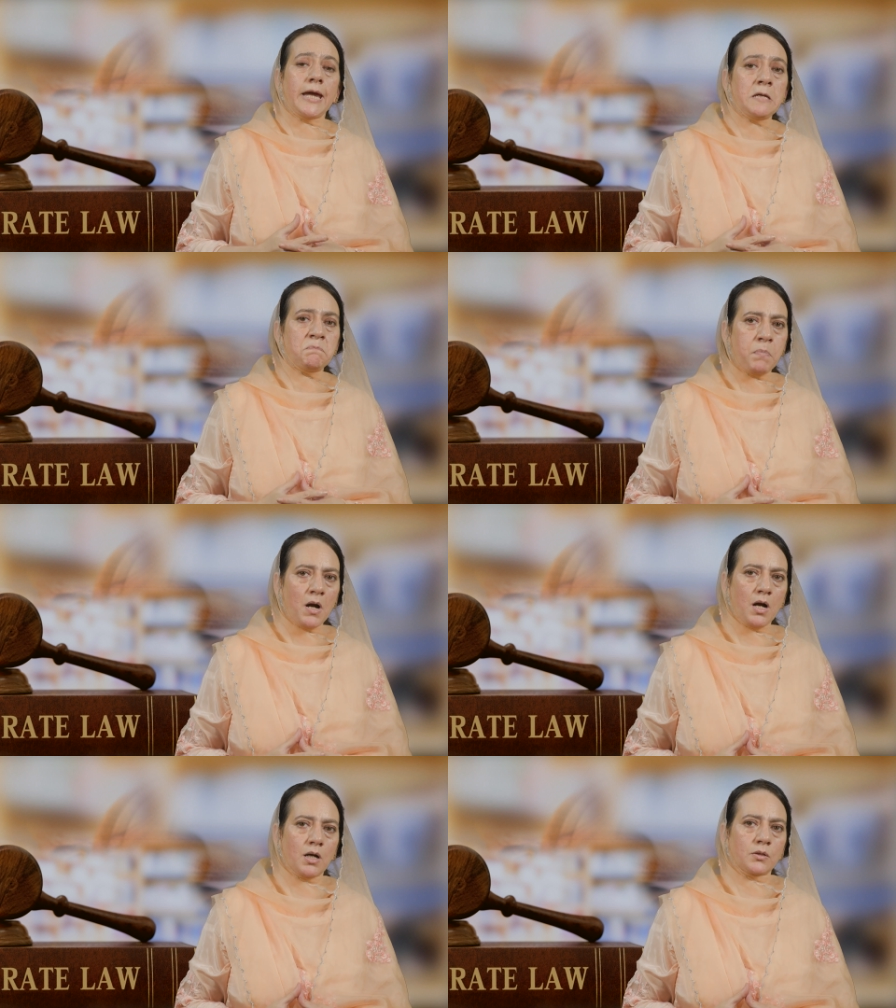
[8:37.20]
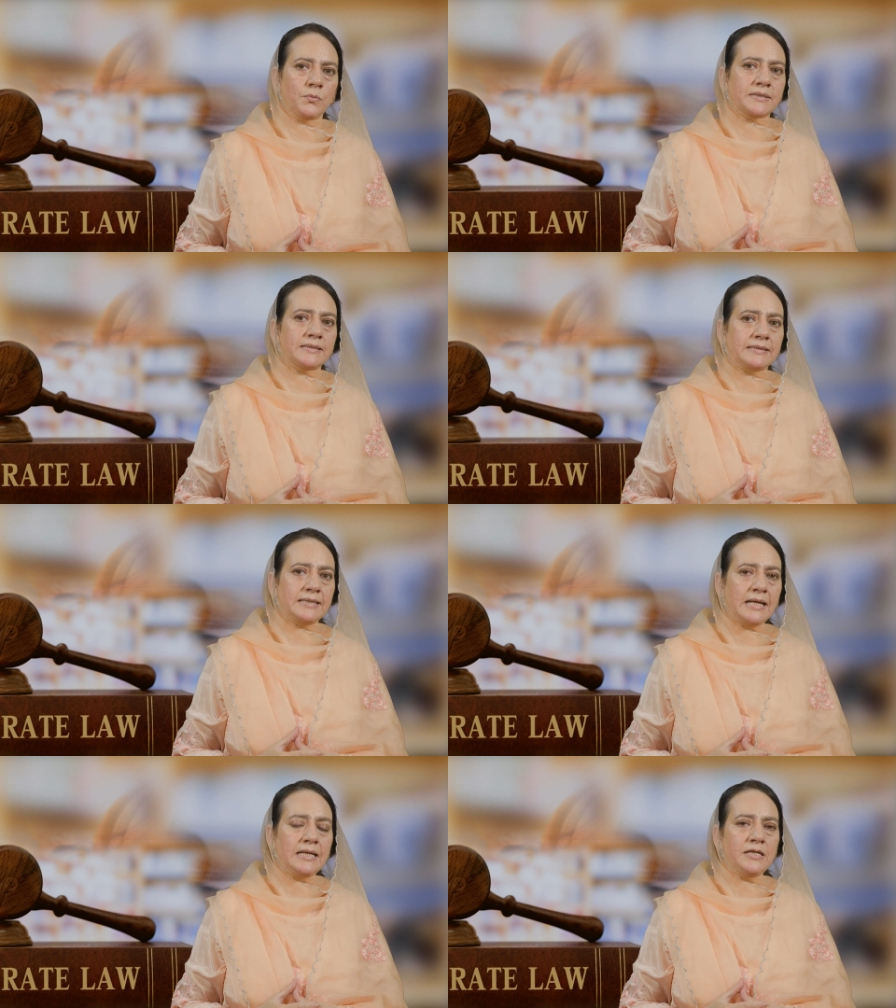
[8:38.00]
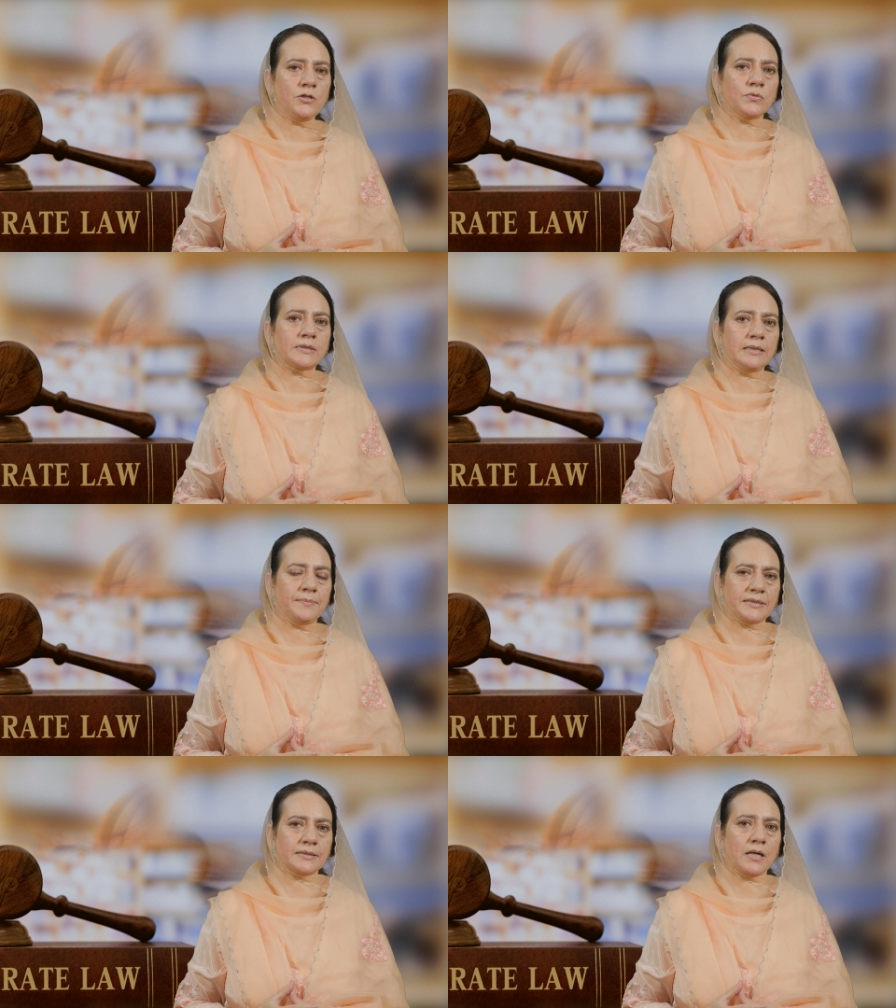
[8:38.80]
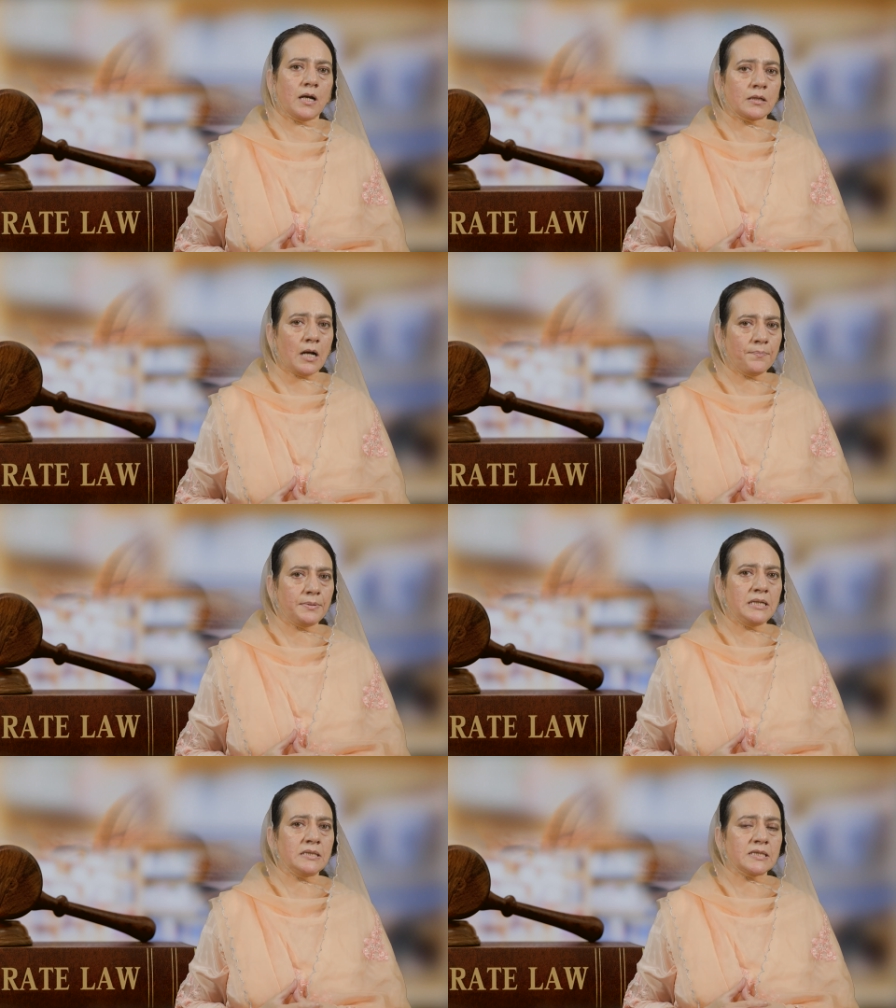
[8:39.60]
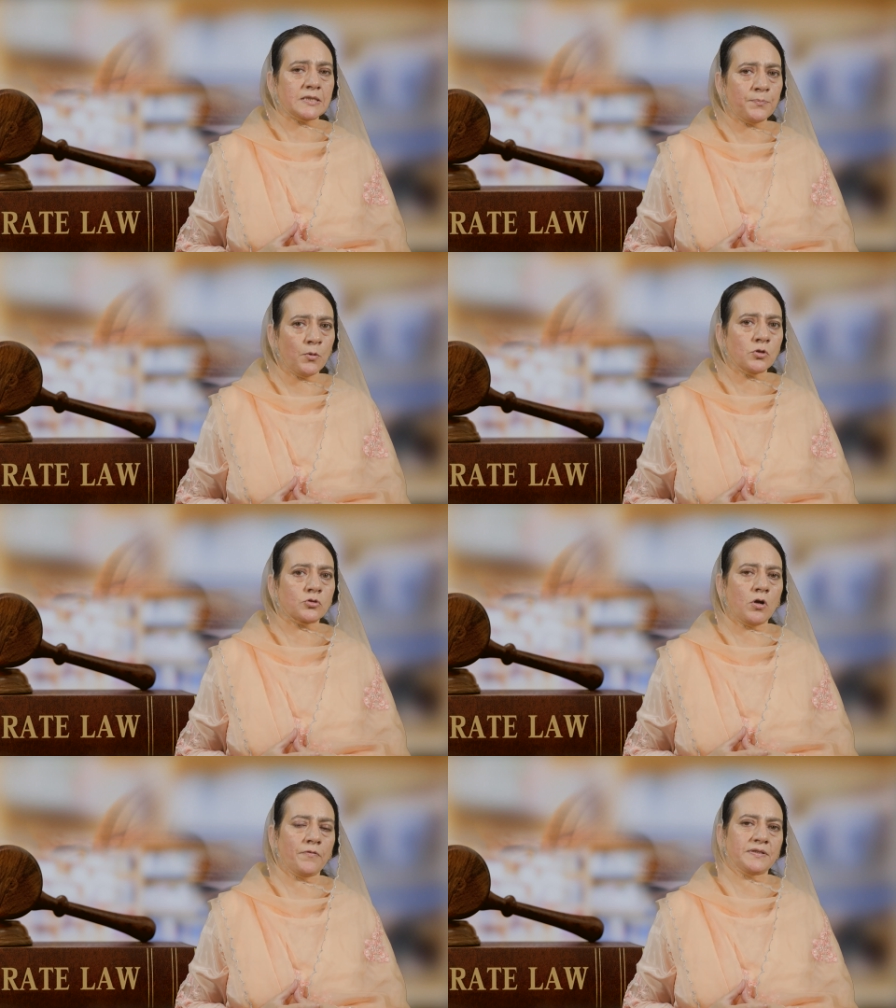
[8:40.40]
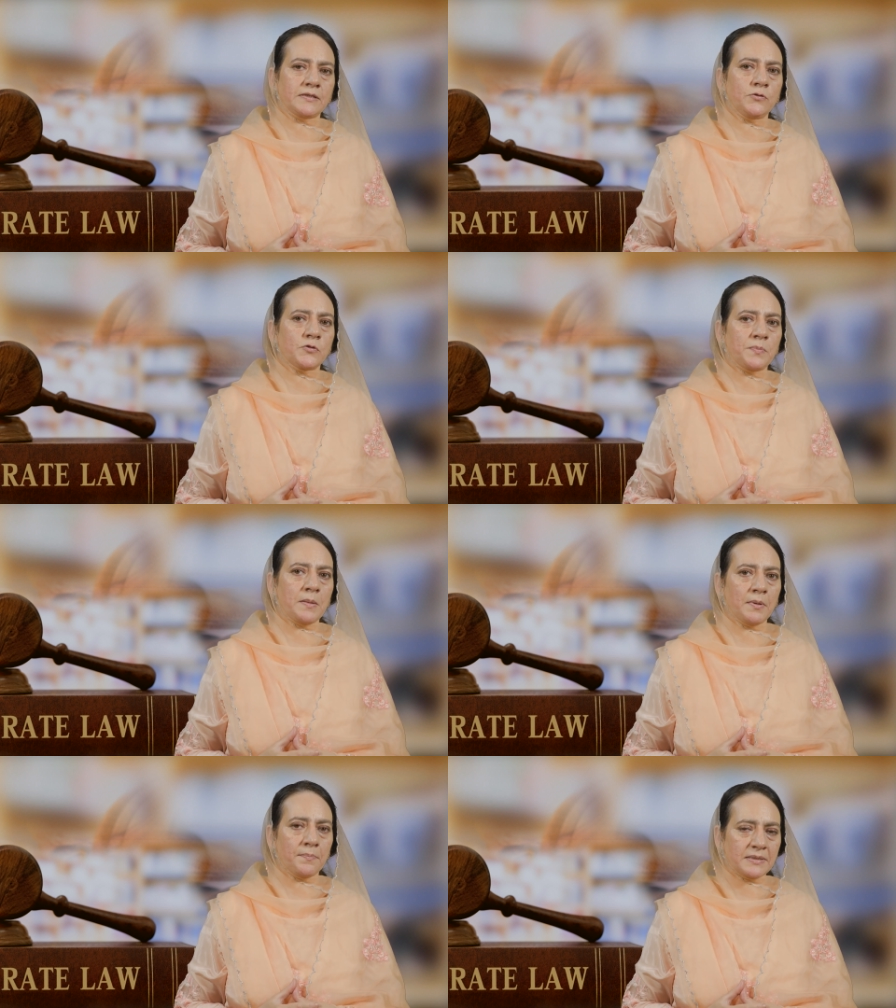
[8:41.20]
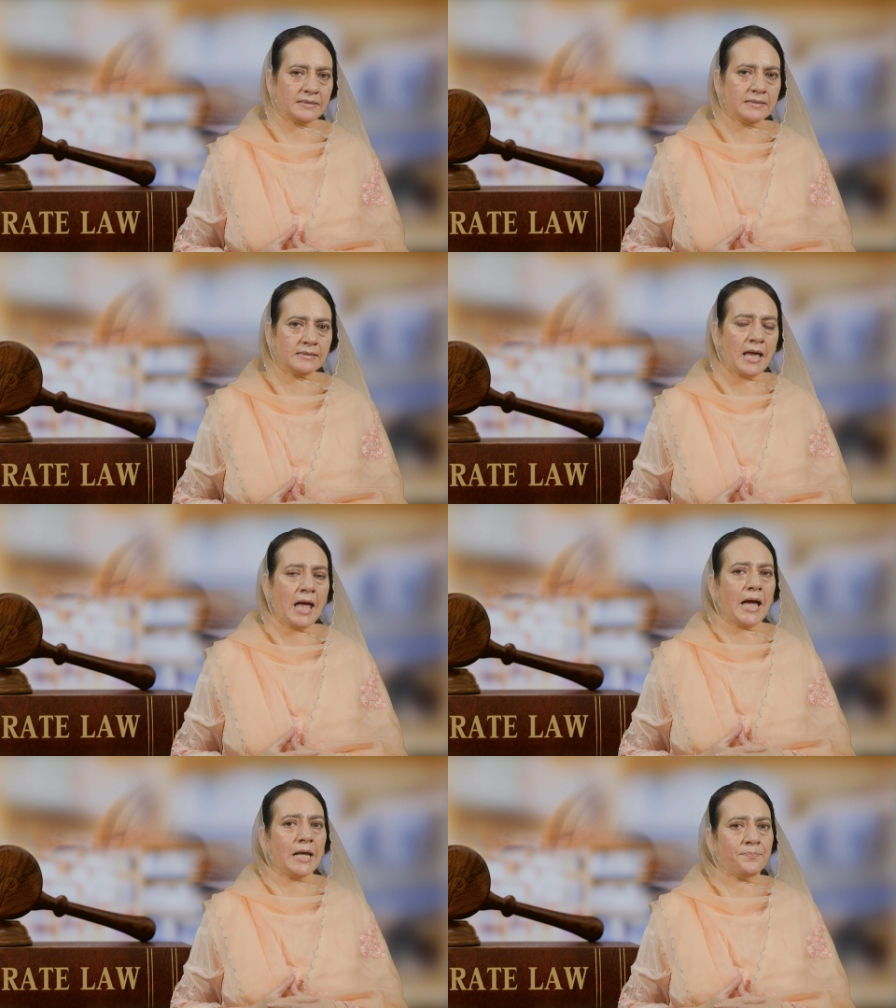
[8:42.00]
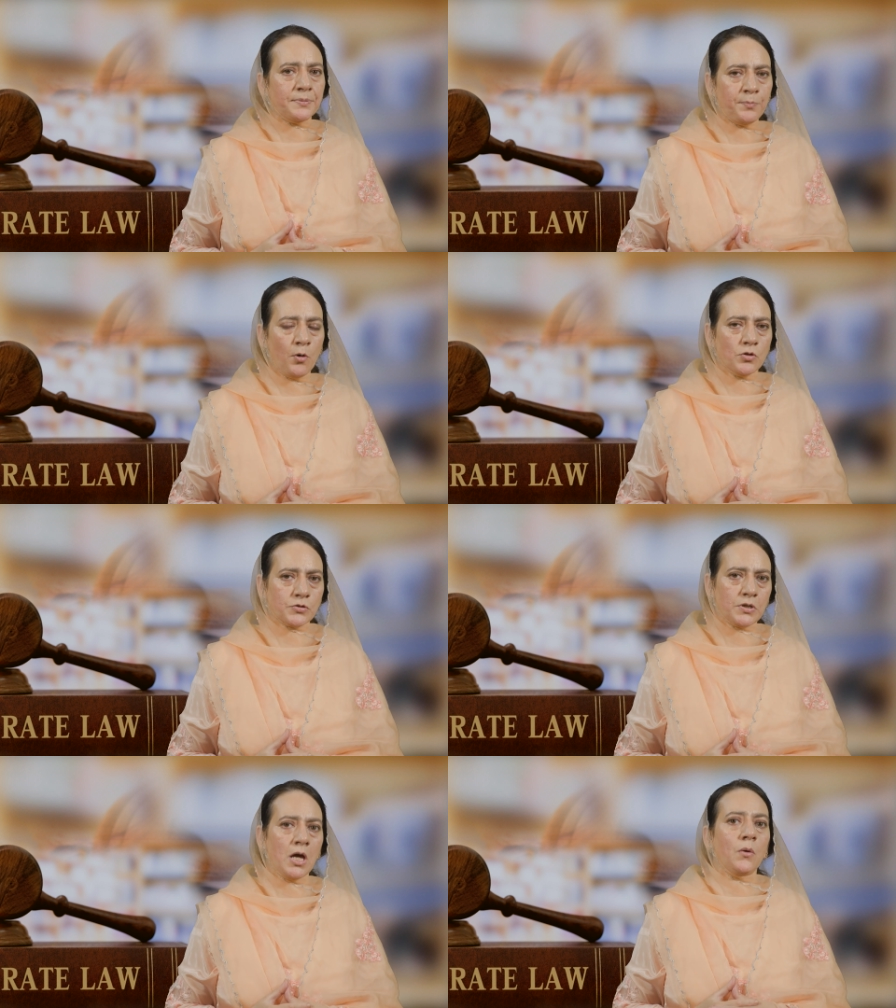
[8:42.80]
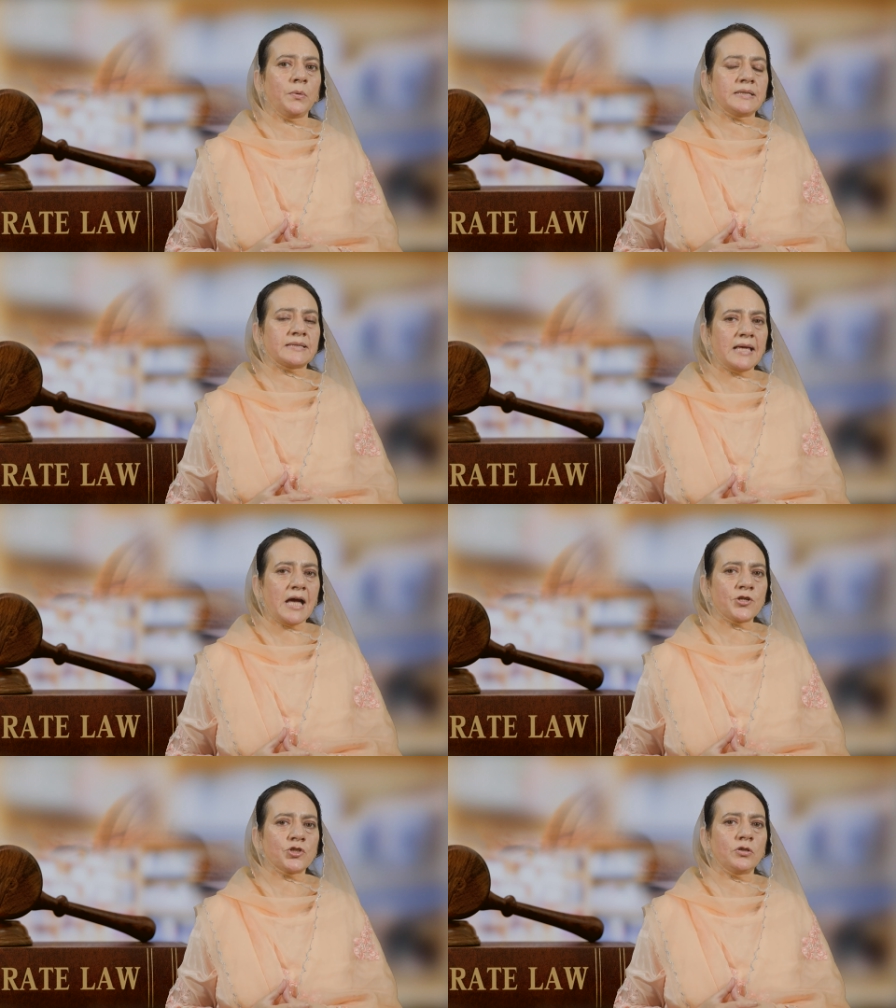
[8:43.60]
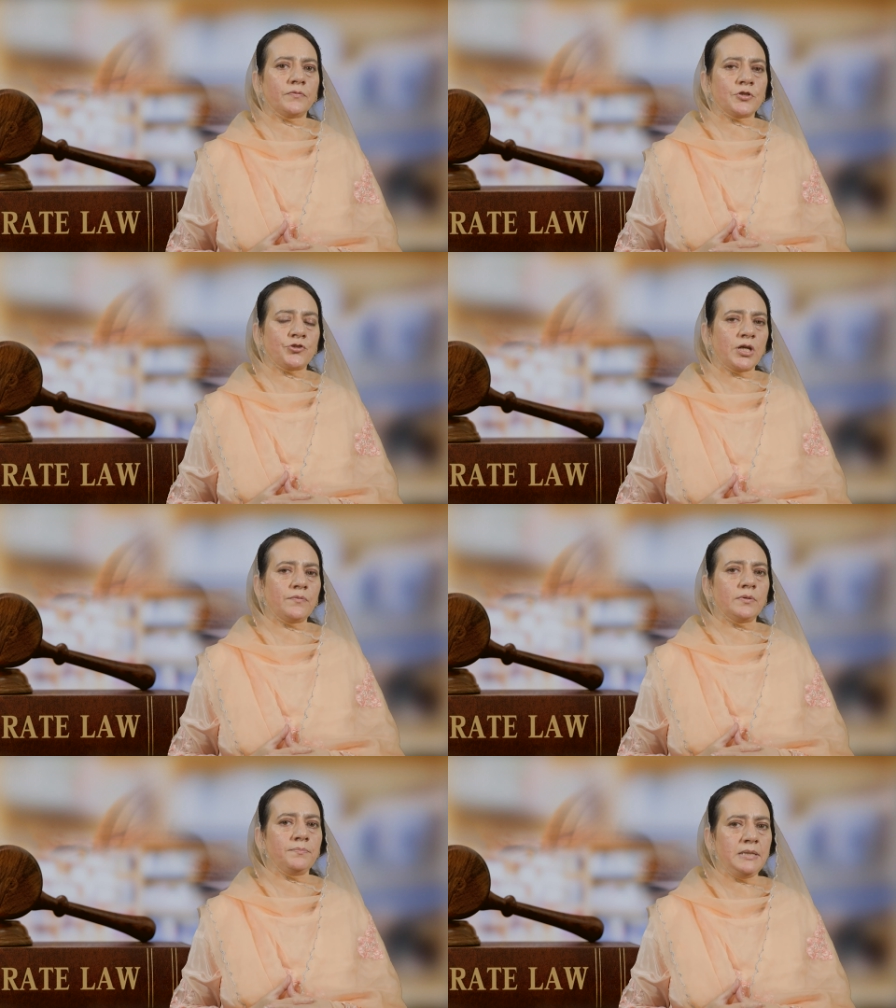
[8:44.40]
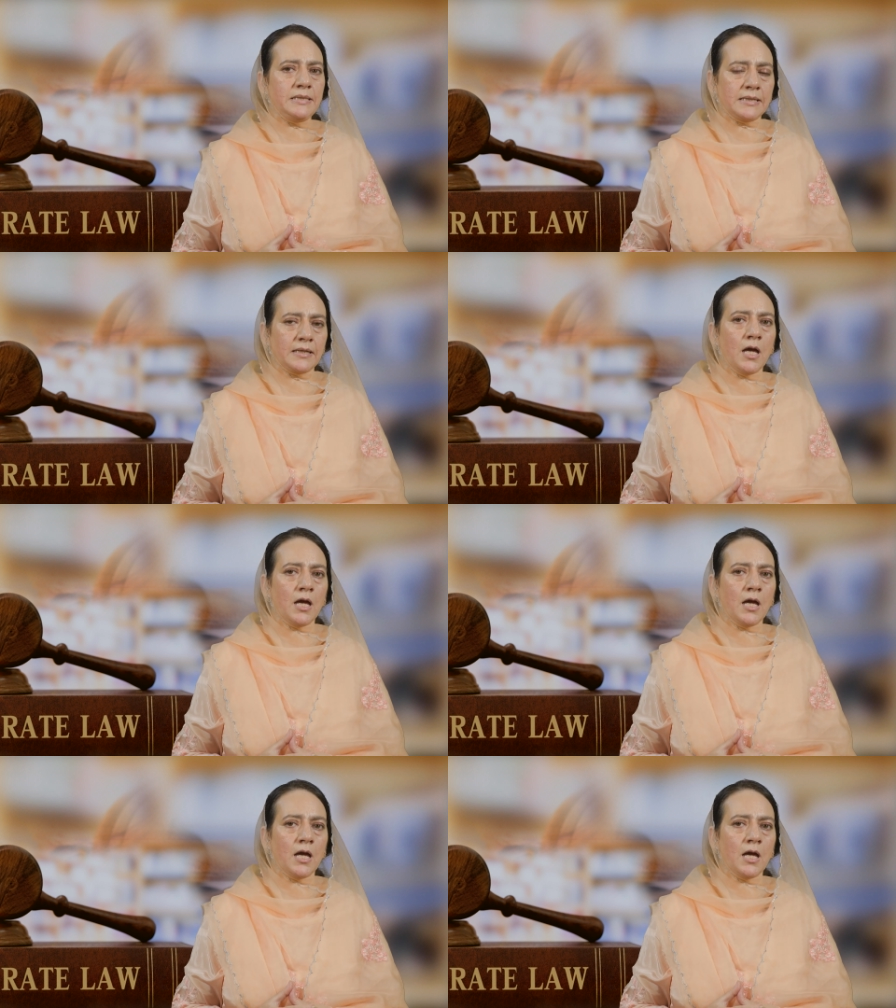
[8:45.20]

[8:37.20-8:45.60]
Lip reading: Park versus Daily News Limited, a company disposed of its newspaper business and proposed, with the sanction of the general meeting,